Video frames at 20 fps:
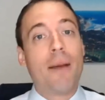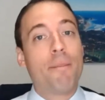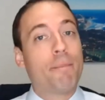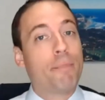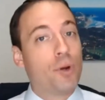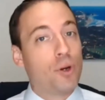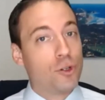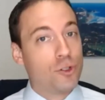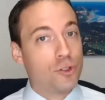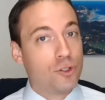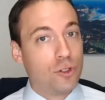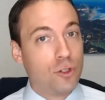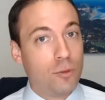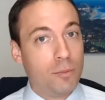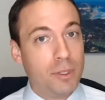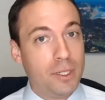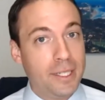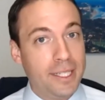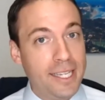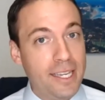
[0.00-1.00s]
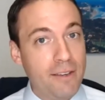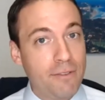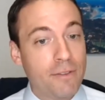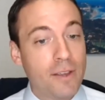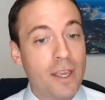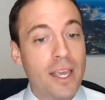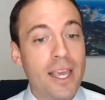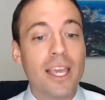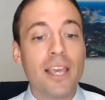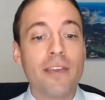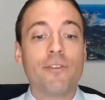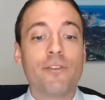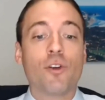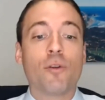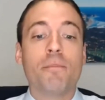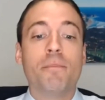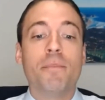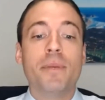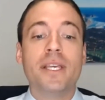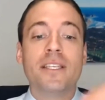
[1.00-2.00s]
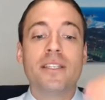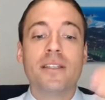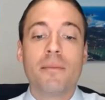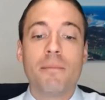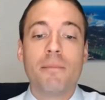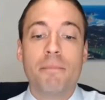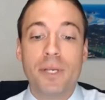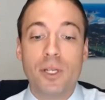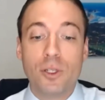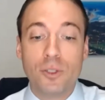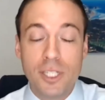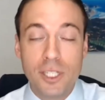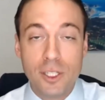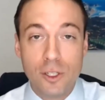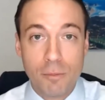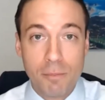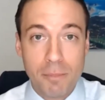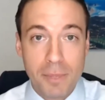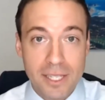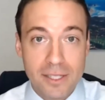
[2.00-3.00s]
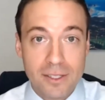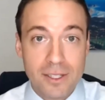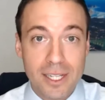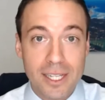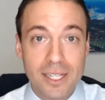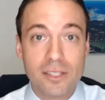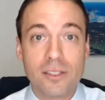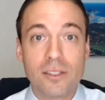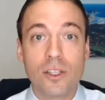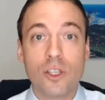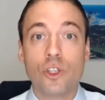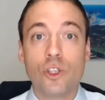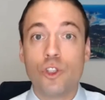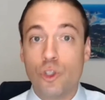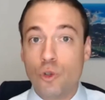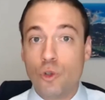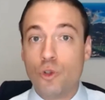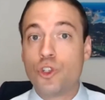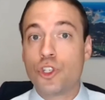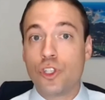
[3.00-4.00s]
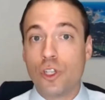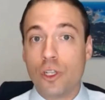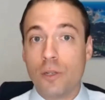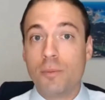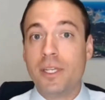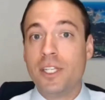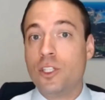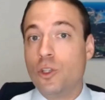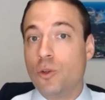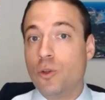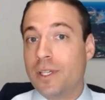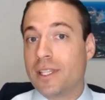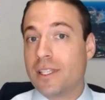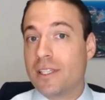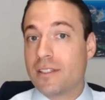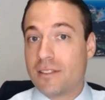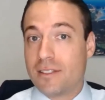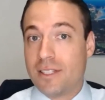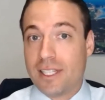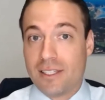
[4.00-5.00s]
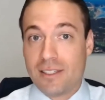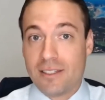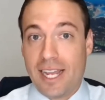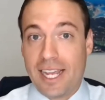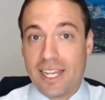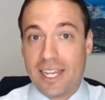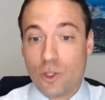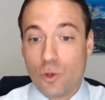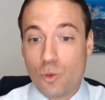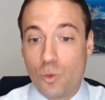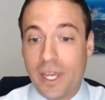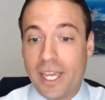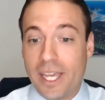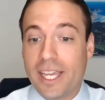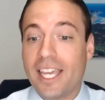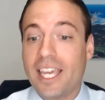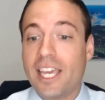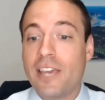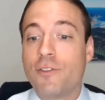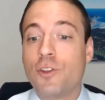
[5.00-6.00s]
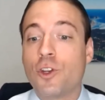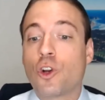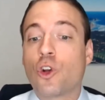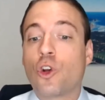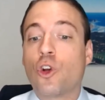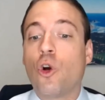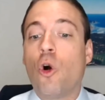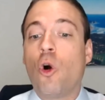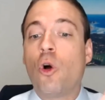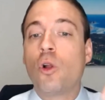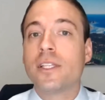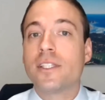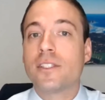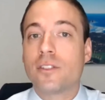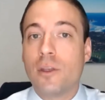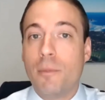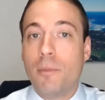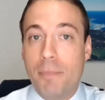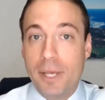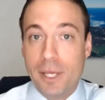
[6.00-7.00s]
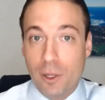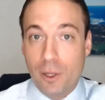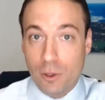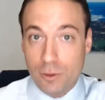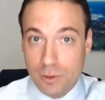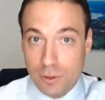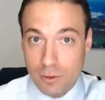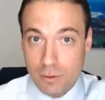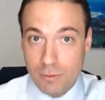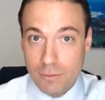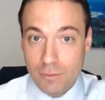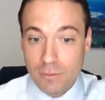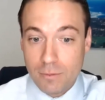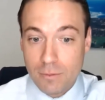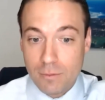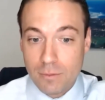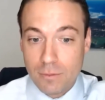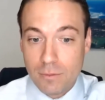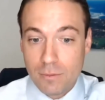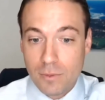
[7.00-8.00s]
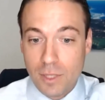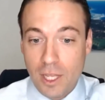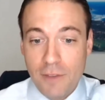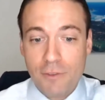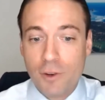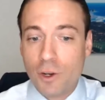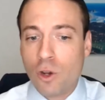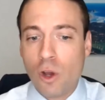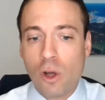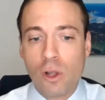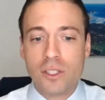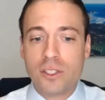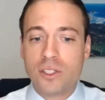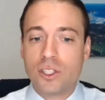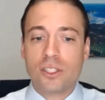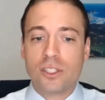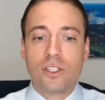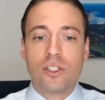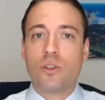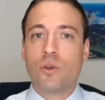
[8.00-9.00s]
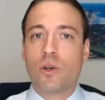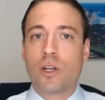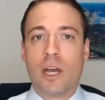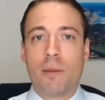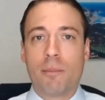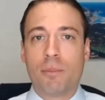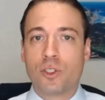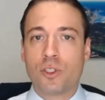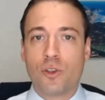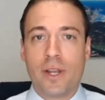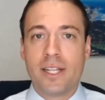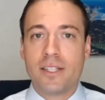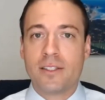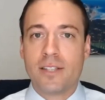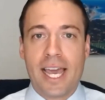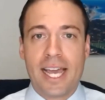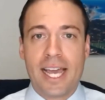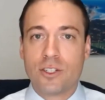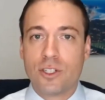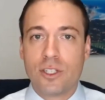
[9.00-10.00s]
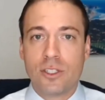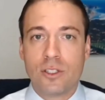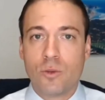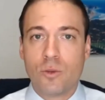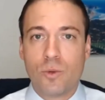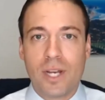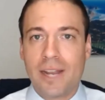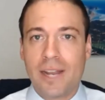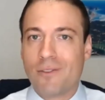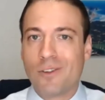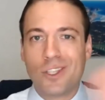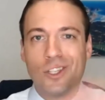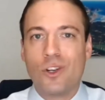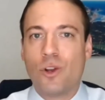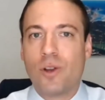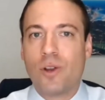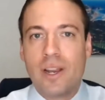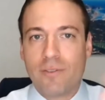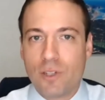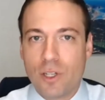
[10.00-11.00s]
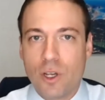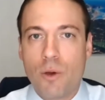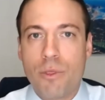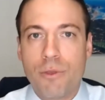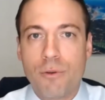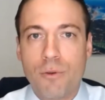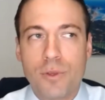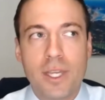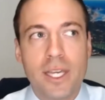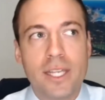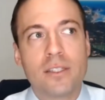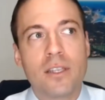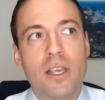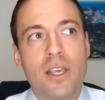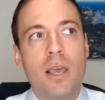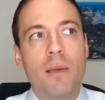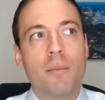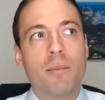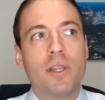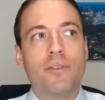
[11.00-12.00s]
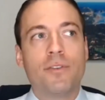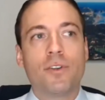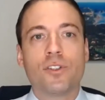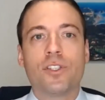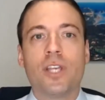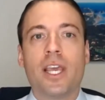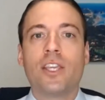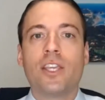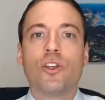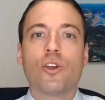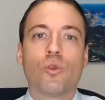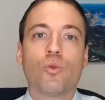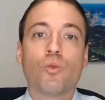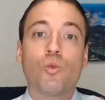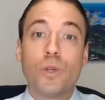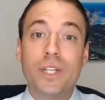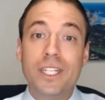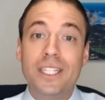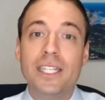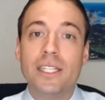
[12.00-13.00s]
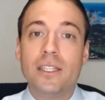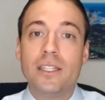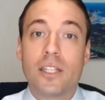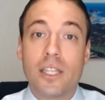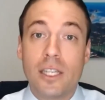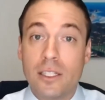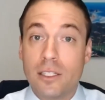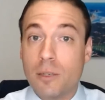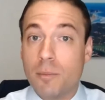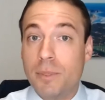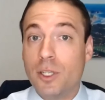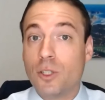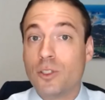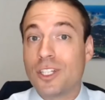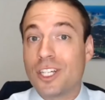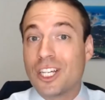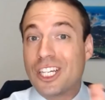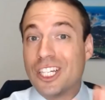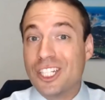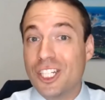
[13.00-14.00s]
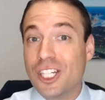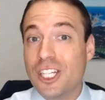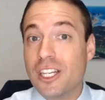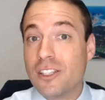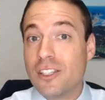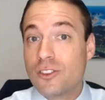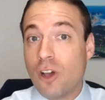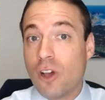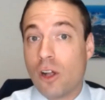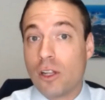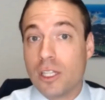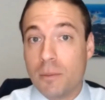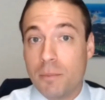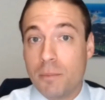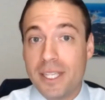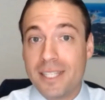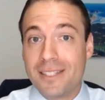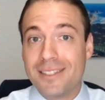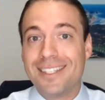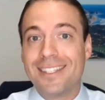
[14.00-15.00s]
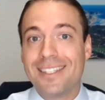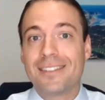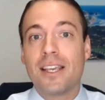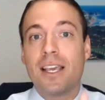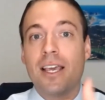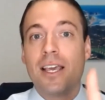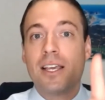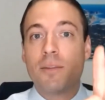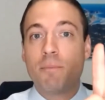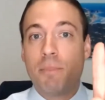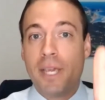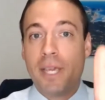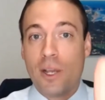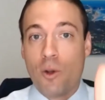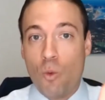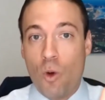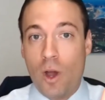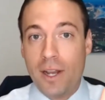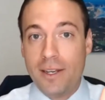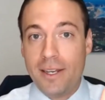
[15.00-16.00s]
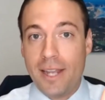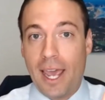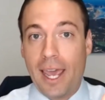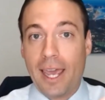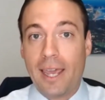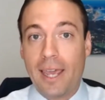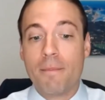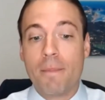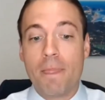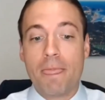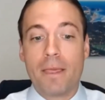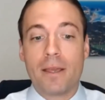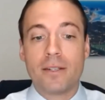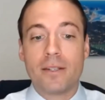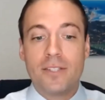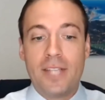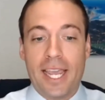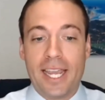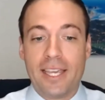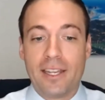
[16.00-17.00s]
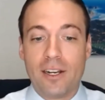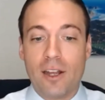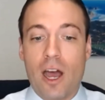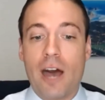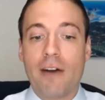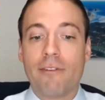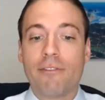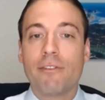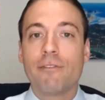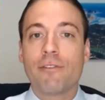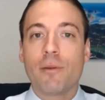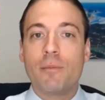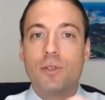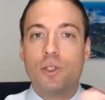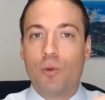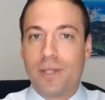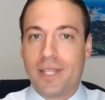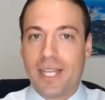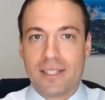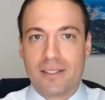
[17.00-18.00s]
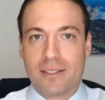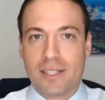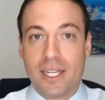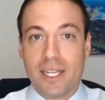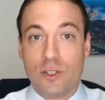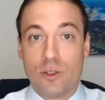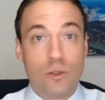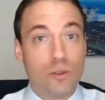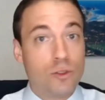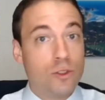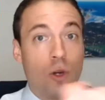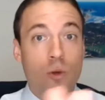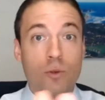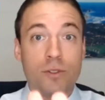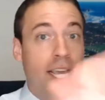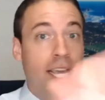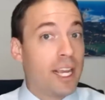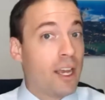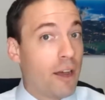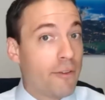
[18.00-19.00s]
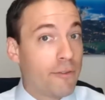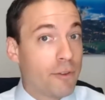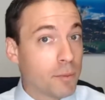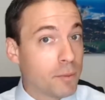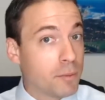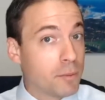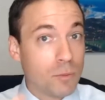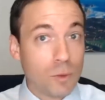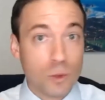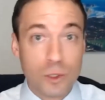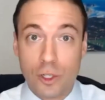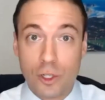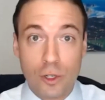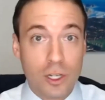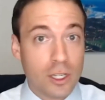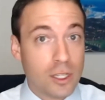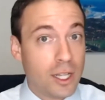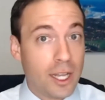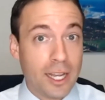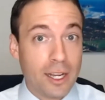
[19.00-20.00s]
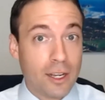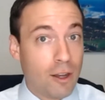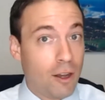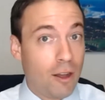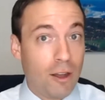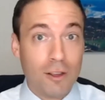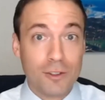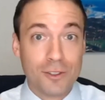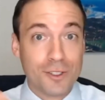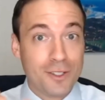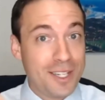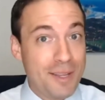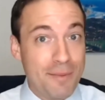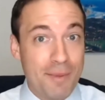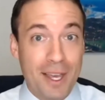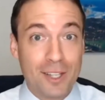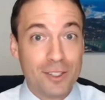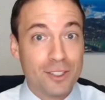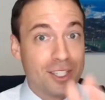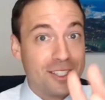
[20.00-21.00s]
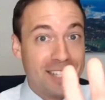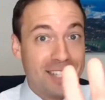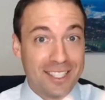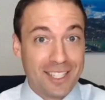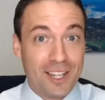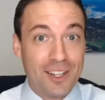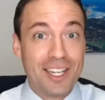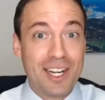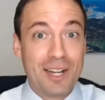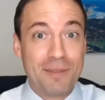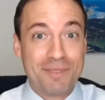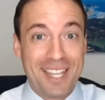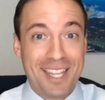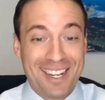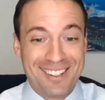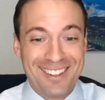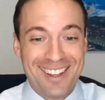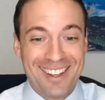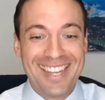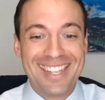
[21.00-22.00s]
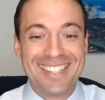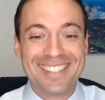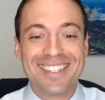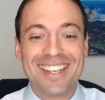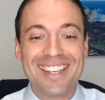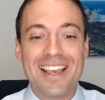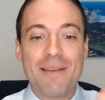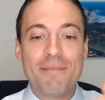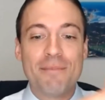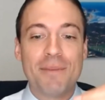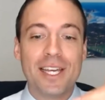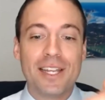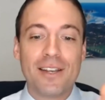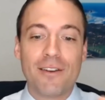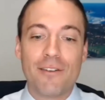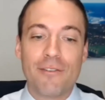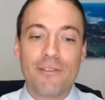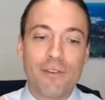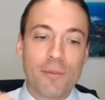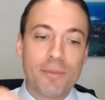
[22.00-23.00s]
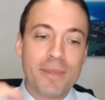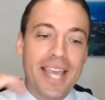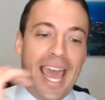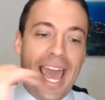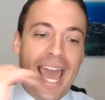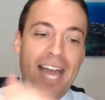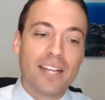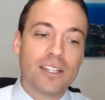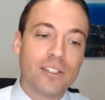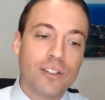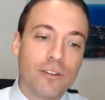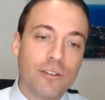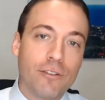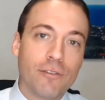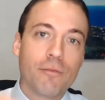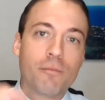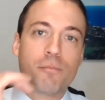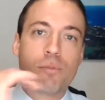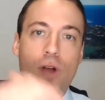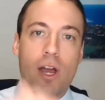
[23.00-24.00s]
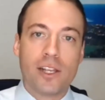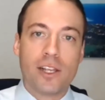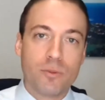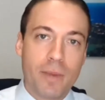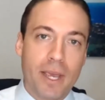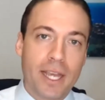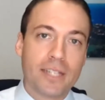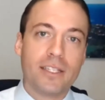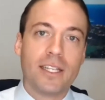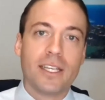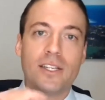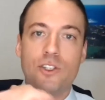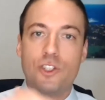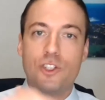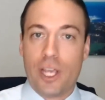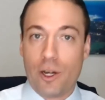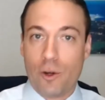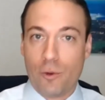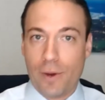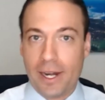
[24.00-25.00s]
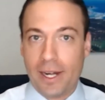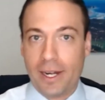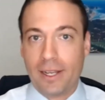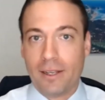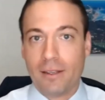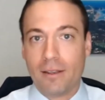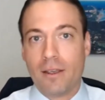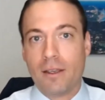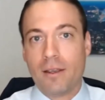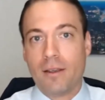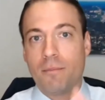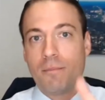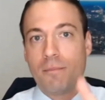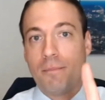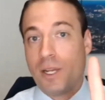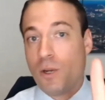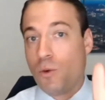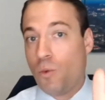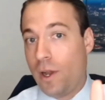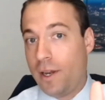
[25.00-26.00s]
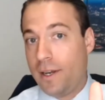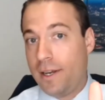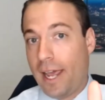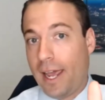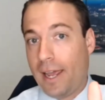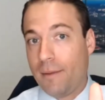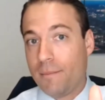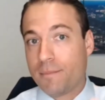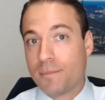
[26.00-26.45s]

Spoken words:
personal belief. If you're building your business, you should be doing this 6 days a week. If your goal is to build. If your goal is just to do a couple transactions and whatever, you don't have to go through this. But if you're saying you're really looking to build a good, solid business, pick one day, take it off from doing that schedule. Don't take off from returning client calls or emails, because that's how you get upset clients, but from the active prospecting generating. Pick one day.